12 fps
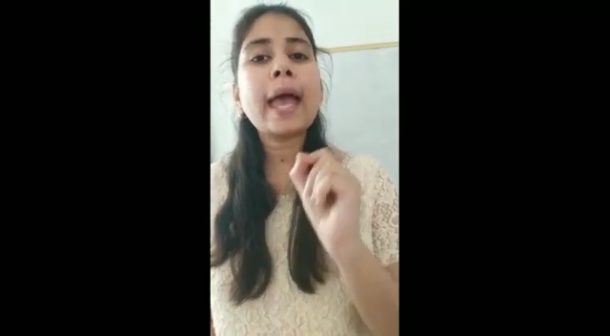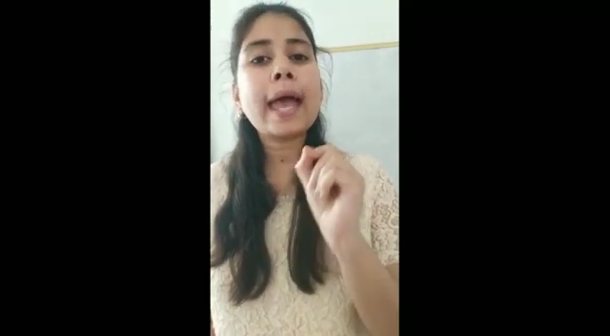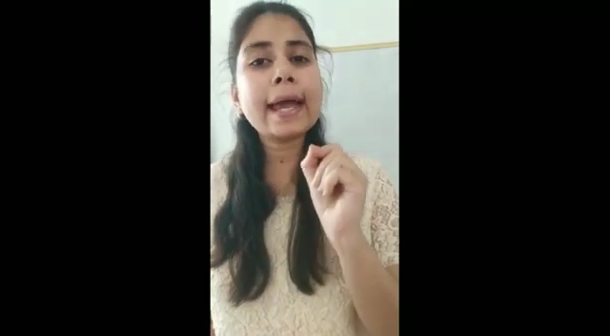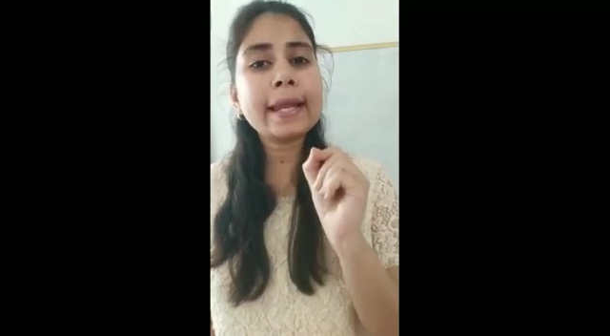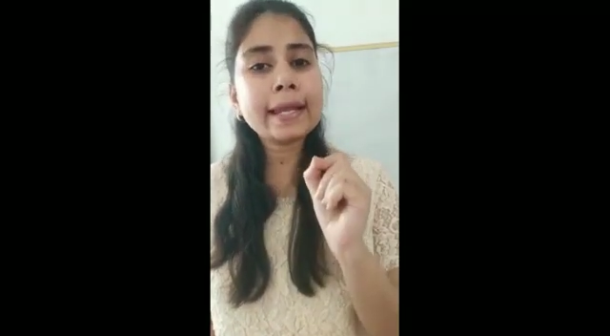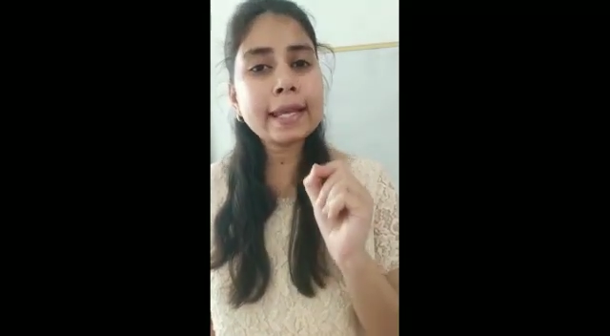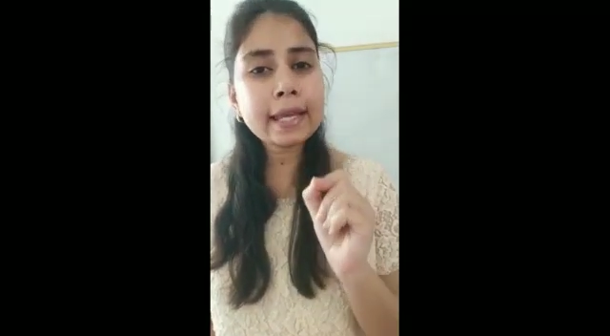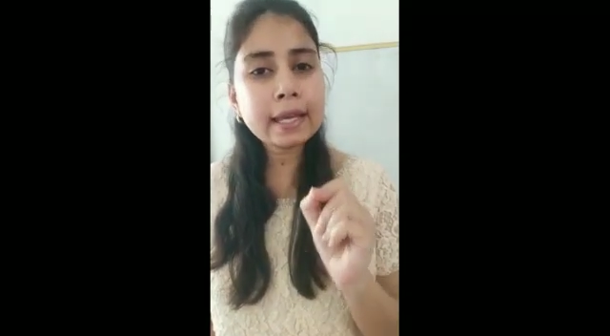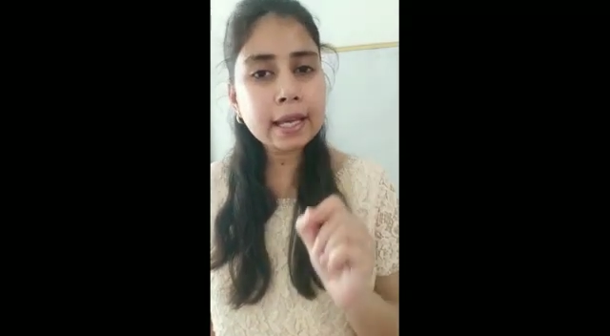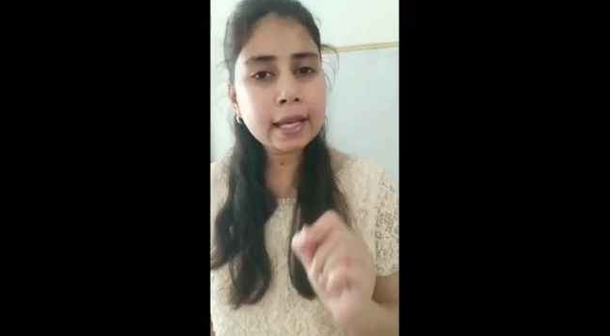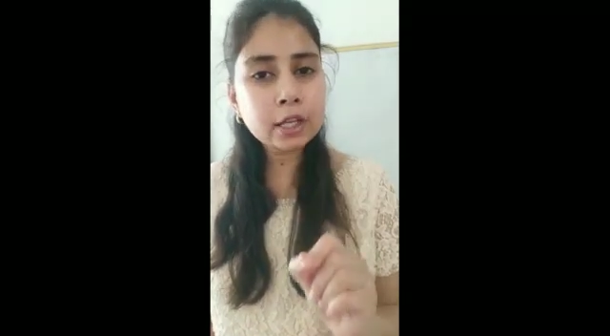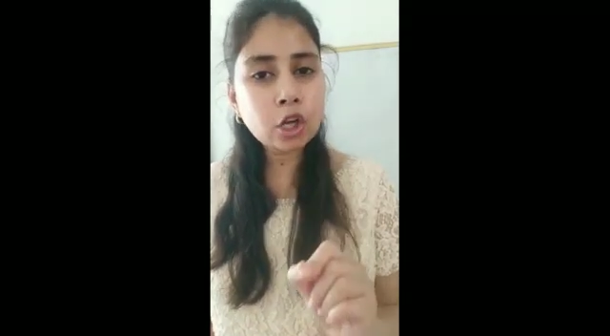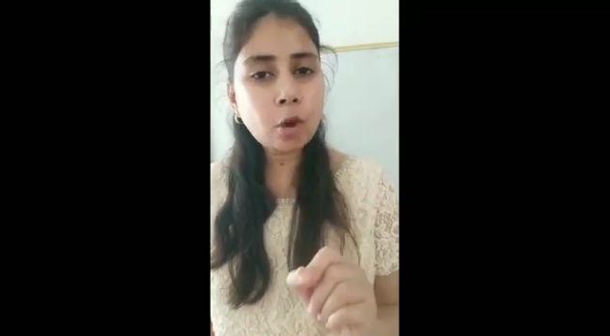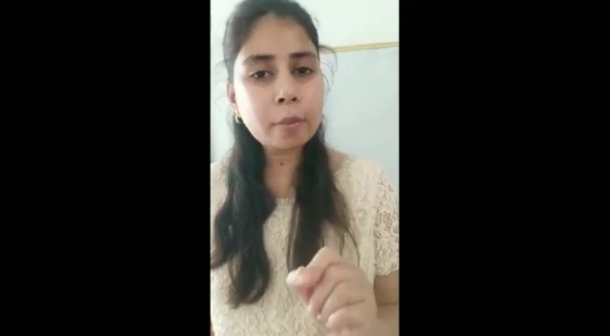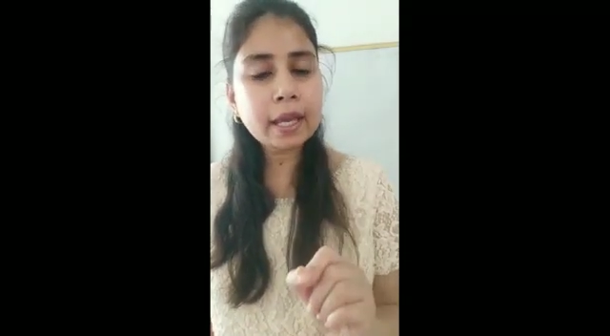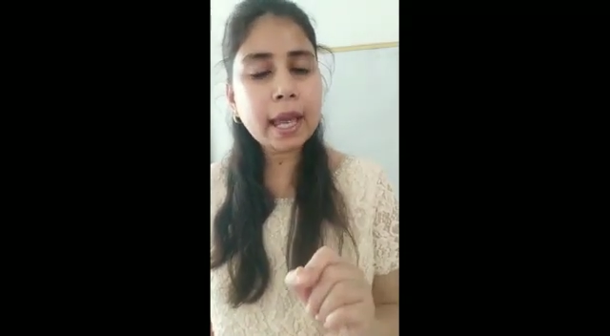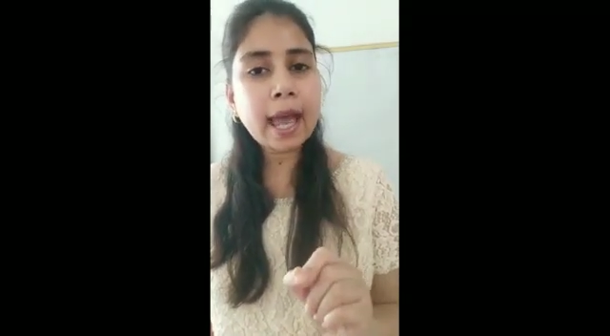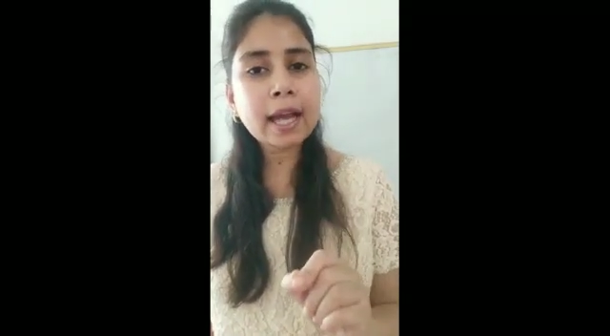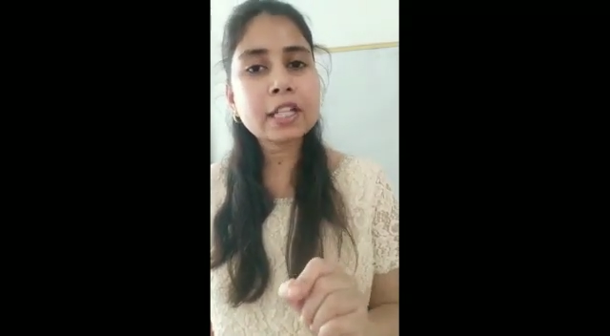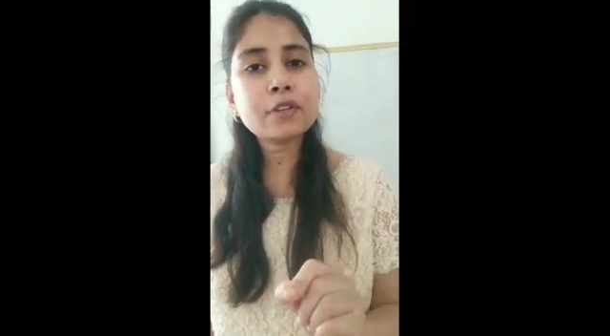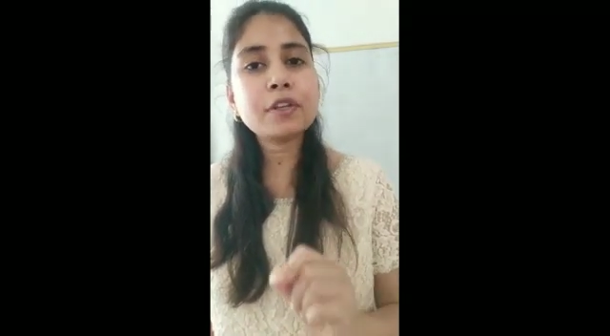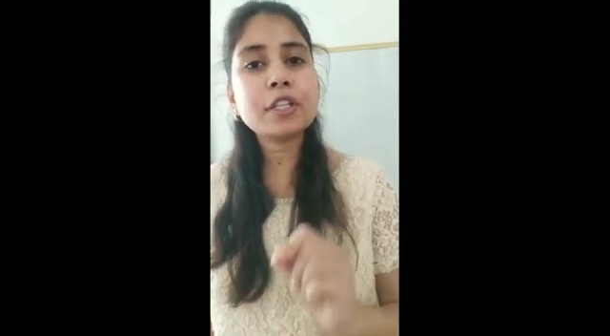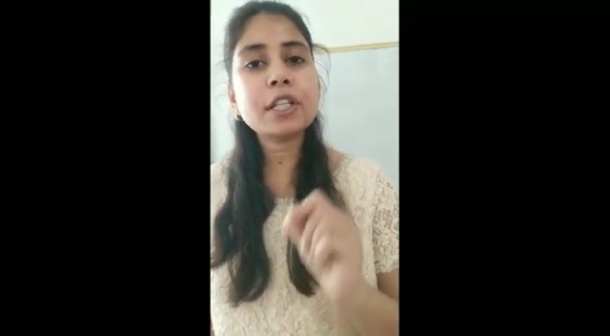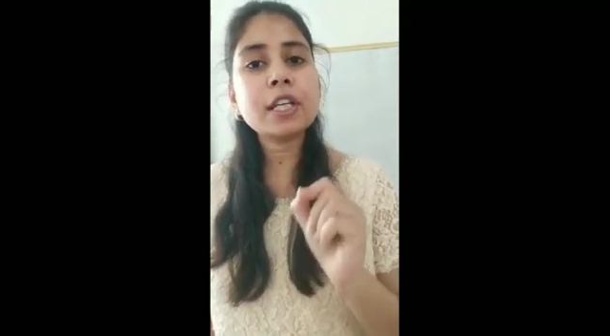any economic
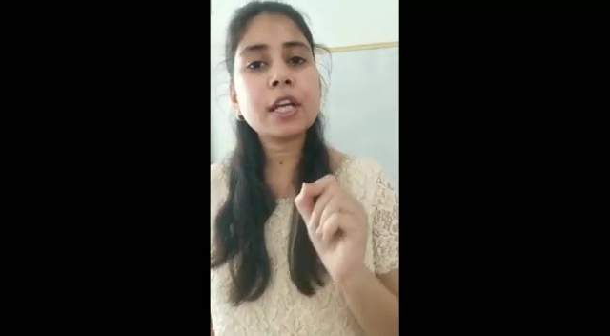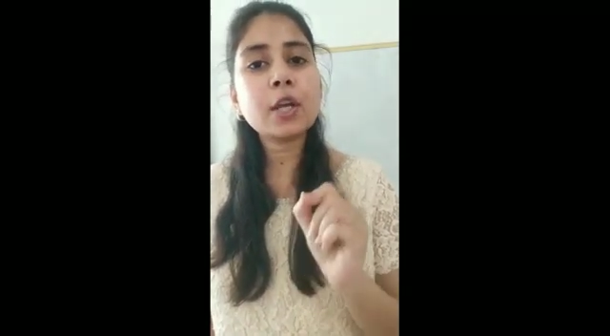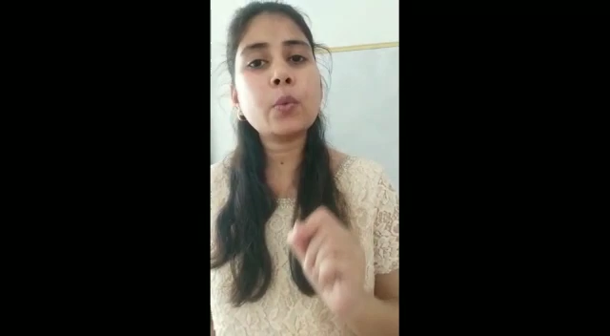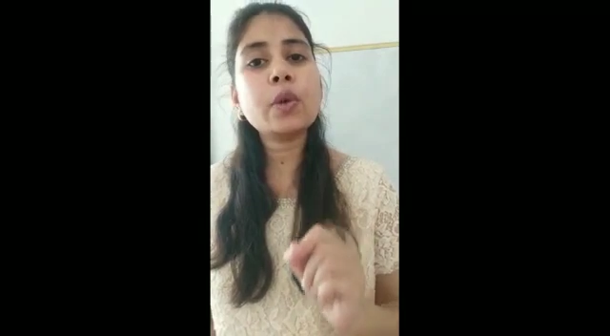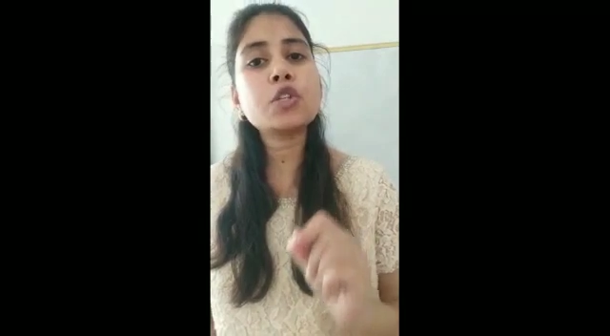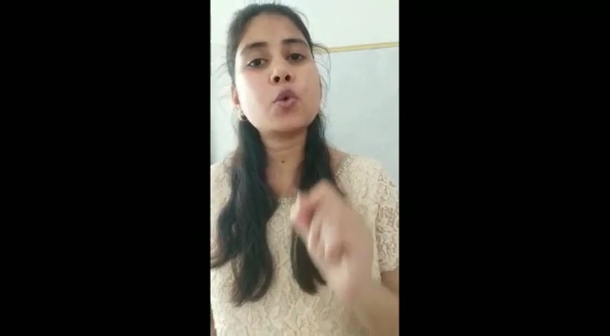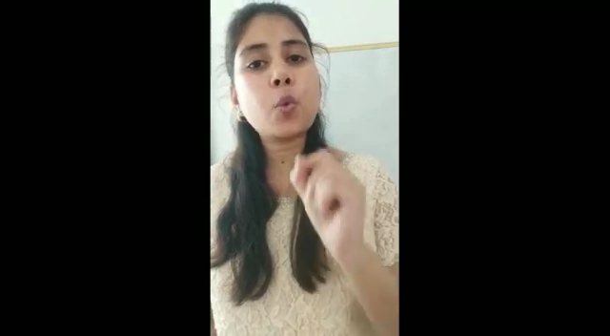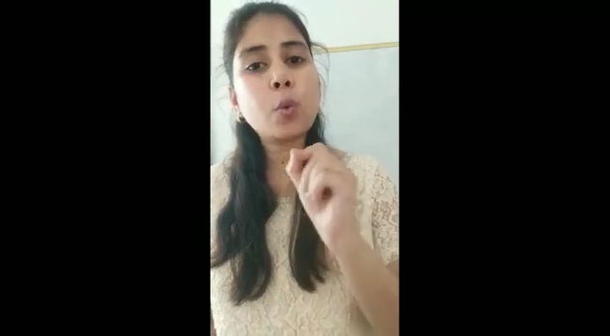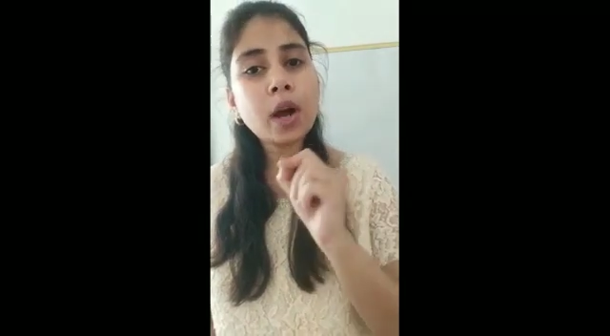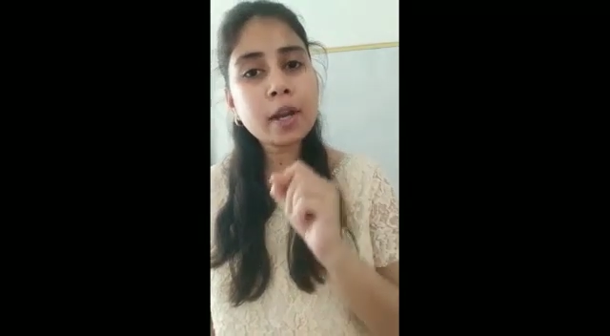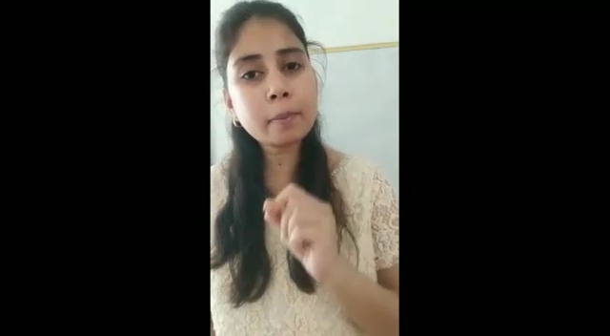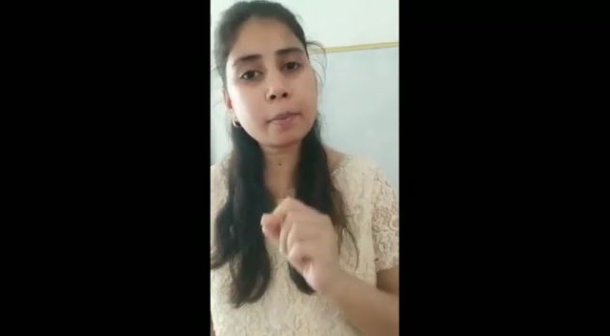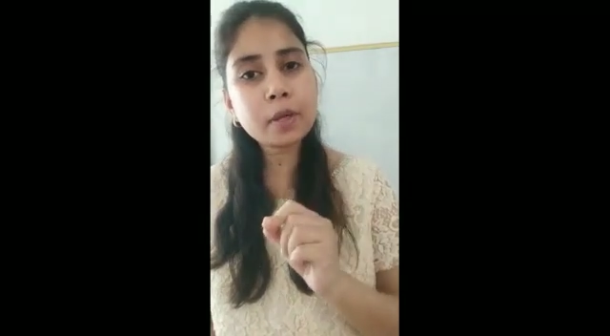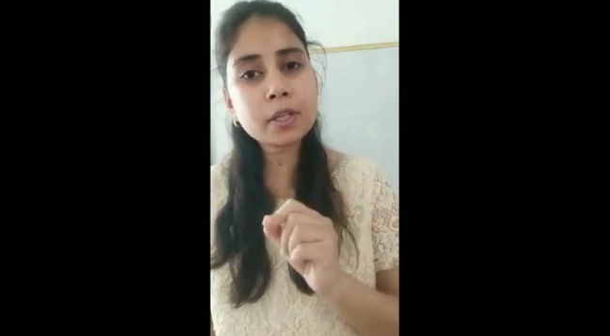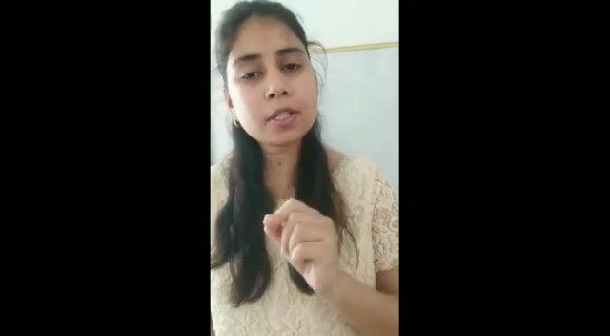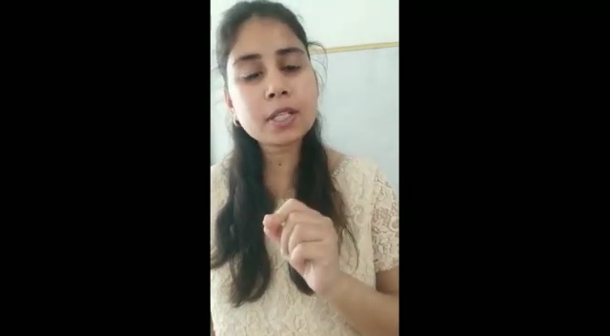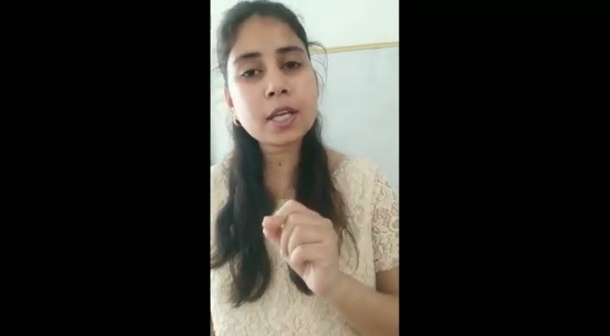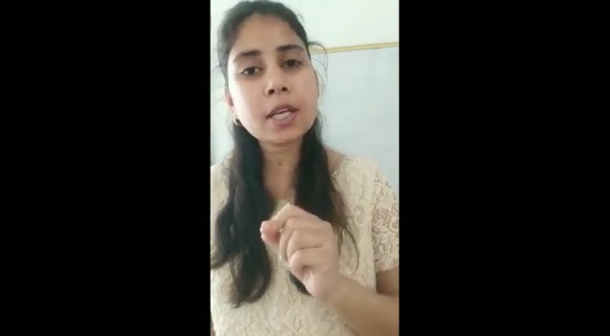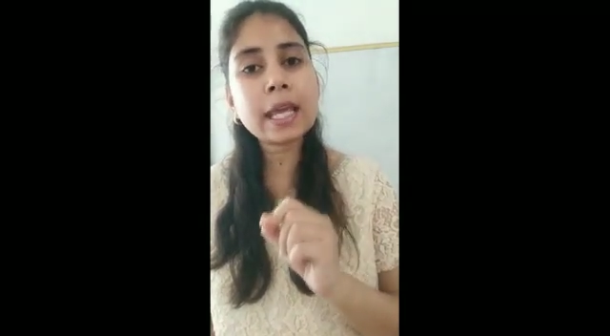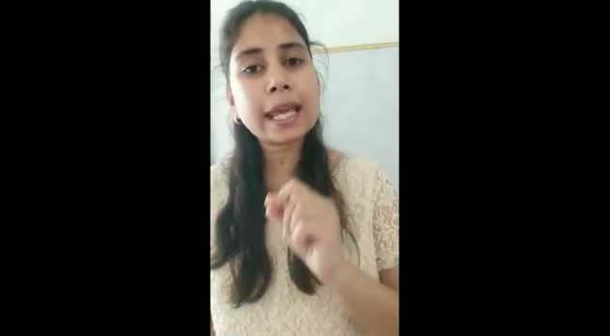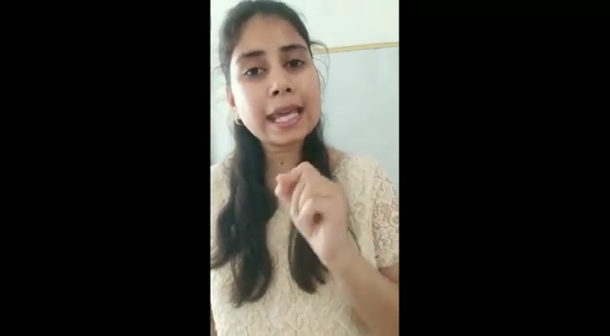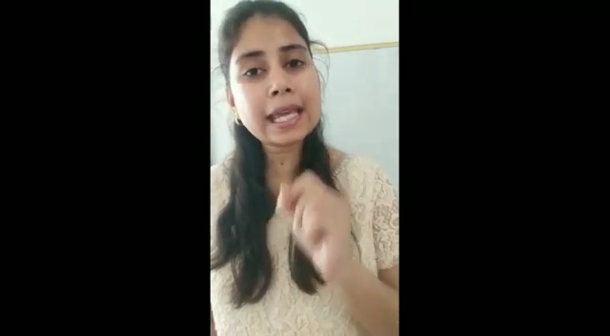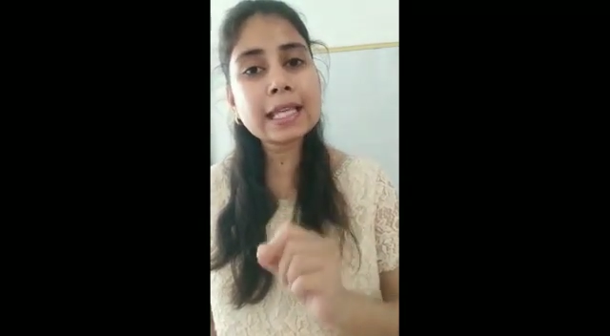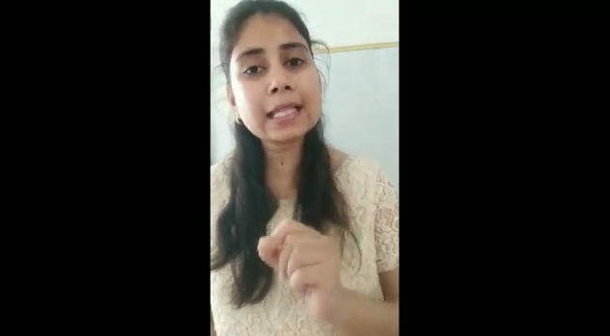activity in which one person
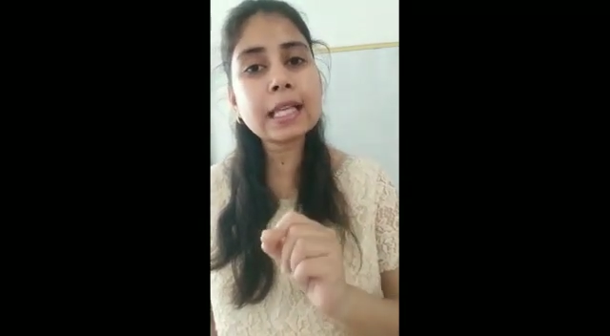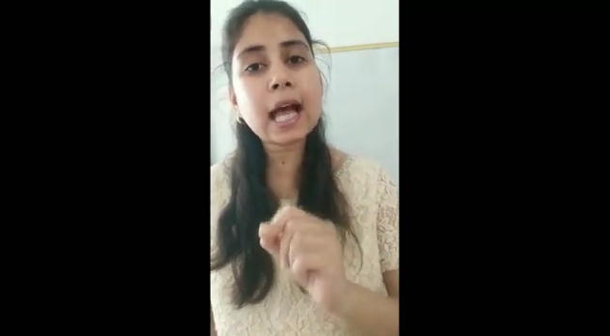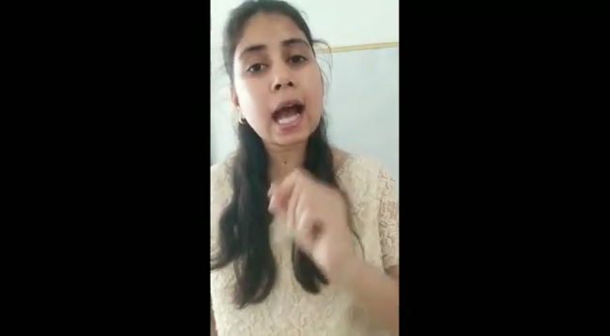is